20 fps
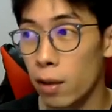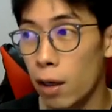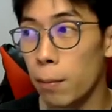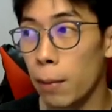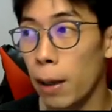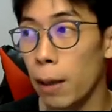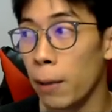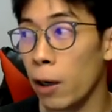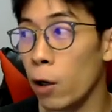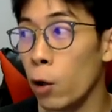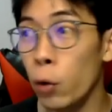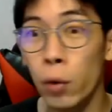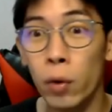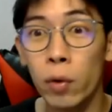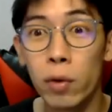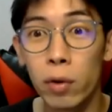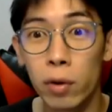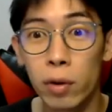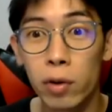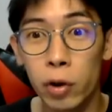my
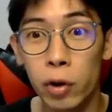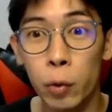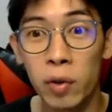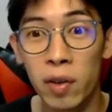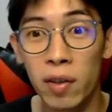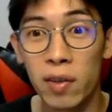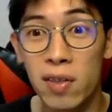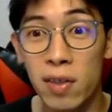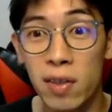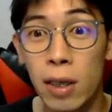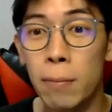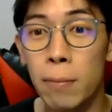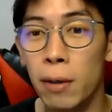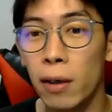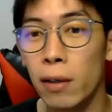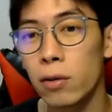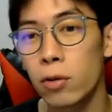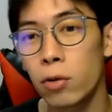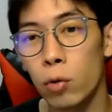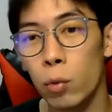own tutor's team,
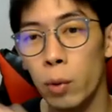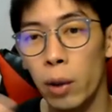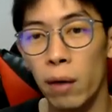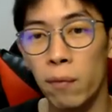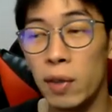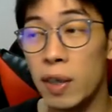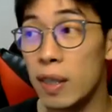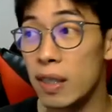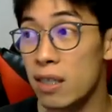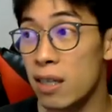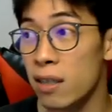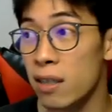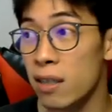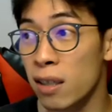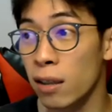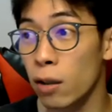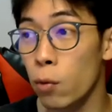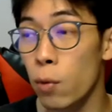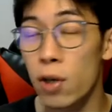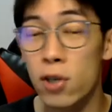so we have been
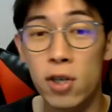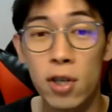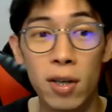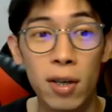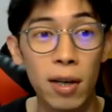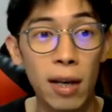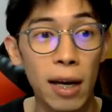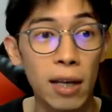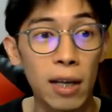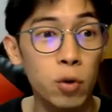discussing the question,